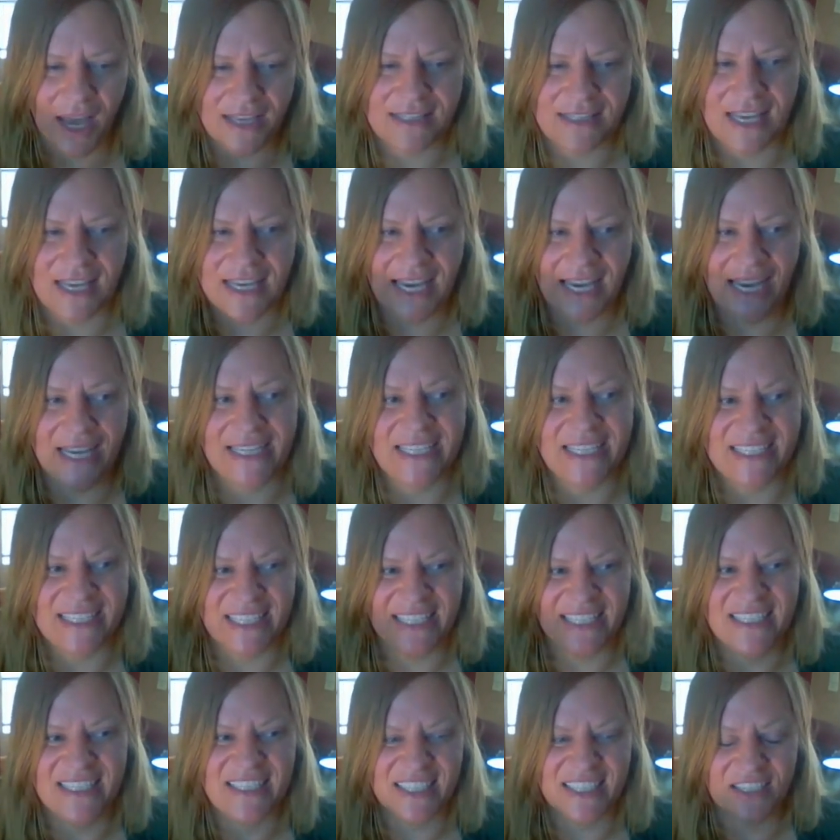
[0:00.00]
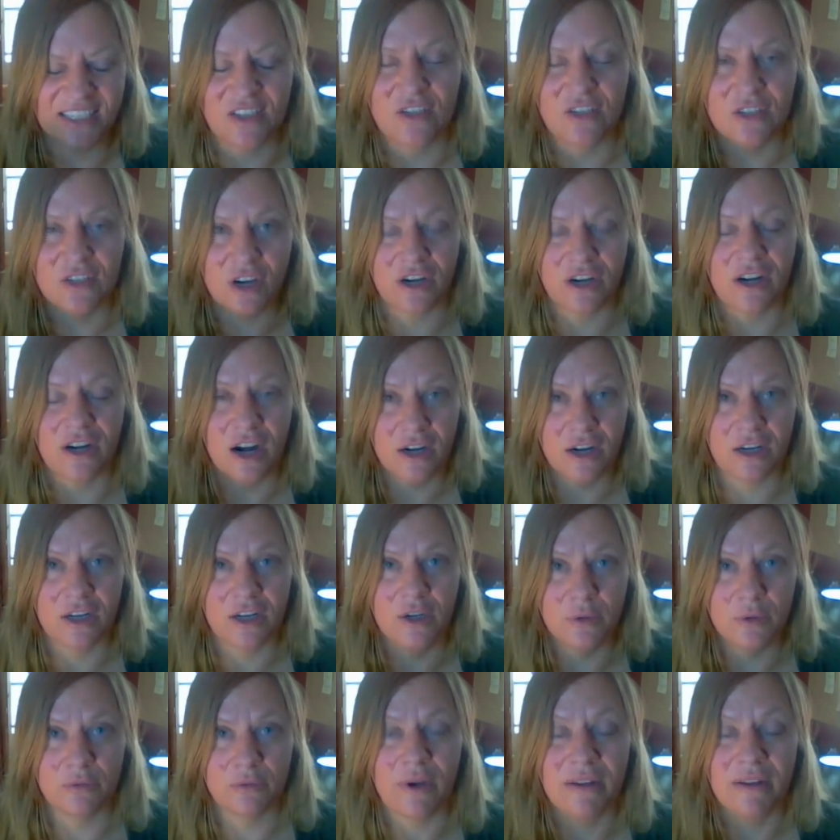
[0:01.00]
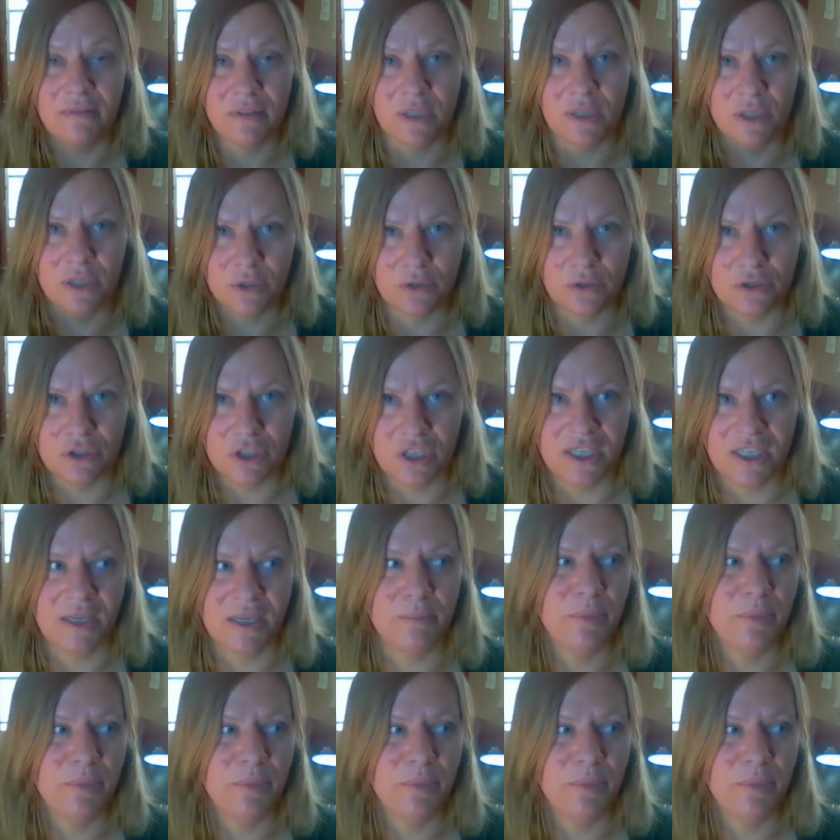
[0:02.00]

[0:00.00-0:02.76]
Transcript: as I kind of see, is going to start our own revolution